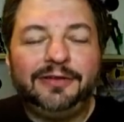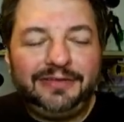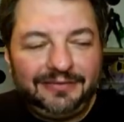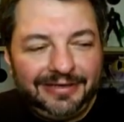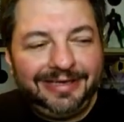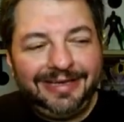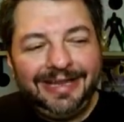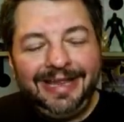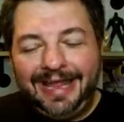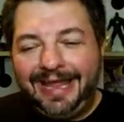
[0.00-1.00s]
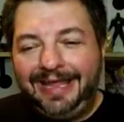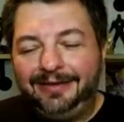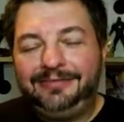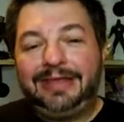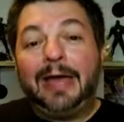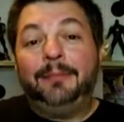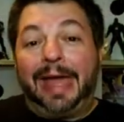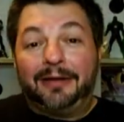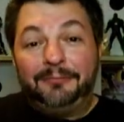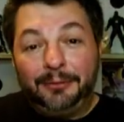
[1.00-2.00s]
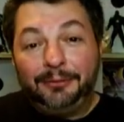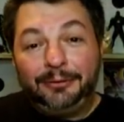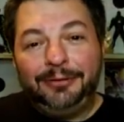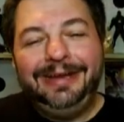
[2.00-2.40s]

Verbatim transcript: the TV and sat back further,